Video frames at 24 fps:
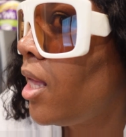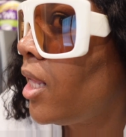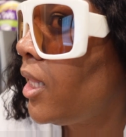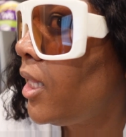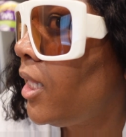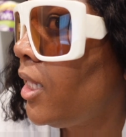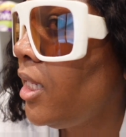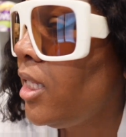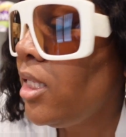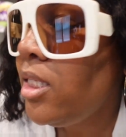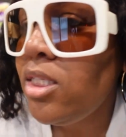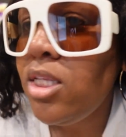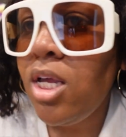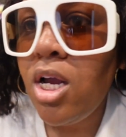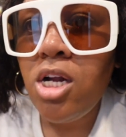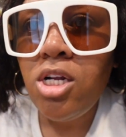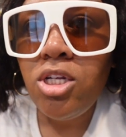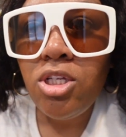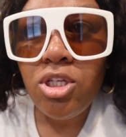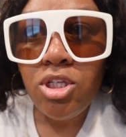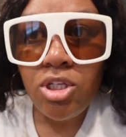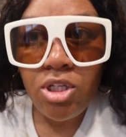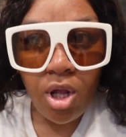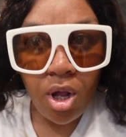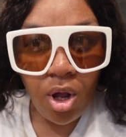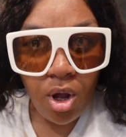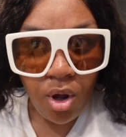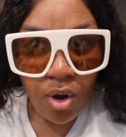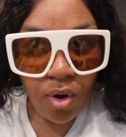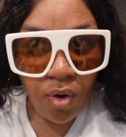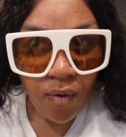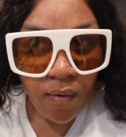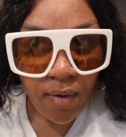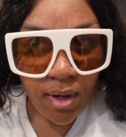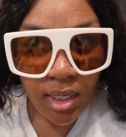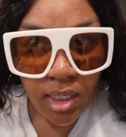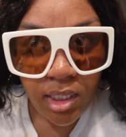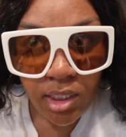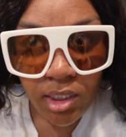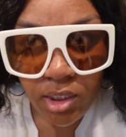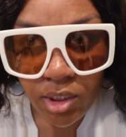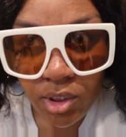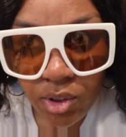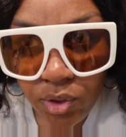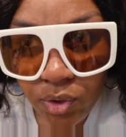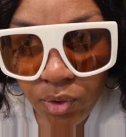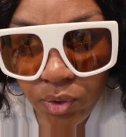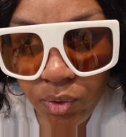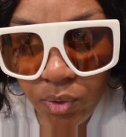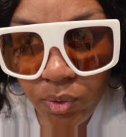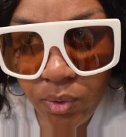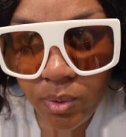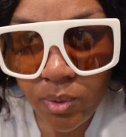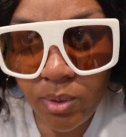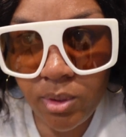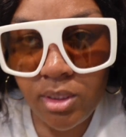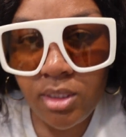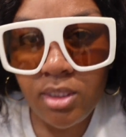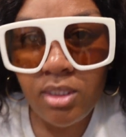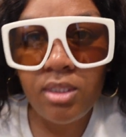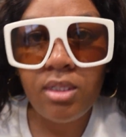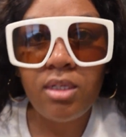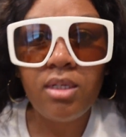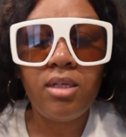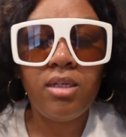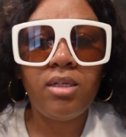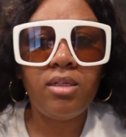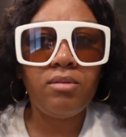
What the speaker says: These are so cute.